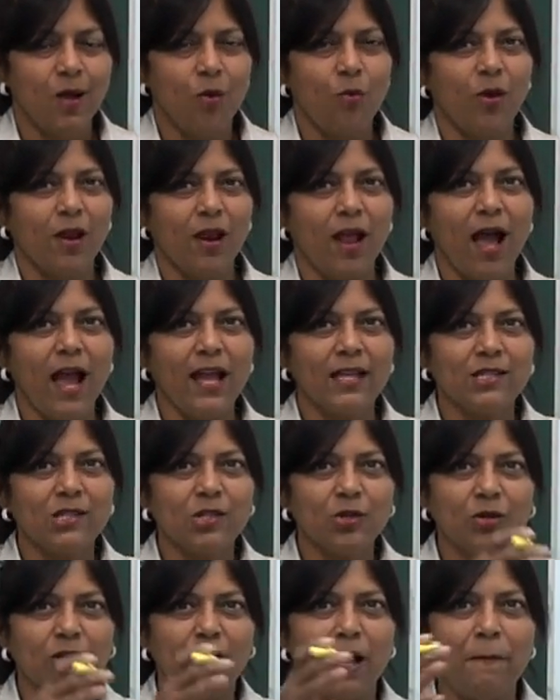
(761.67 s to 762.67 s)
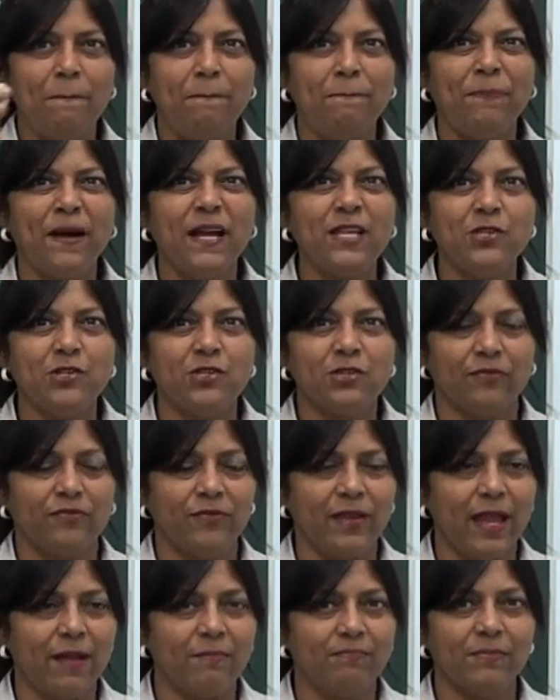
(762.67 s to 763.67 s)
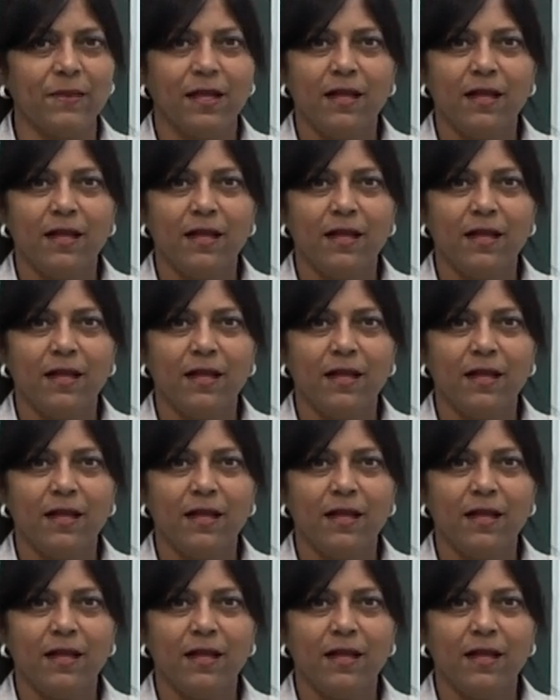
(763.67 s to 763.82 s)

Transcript: Well, I took a bunch of them.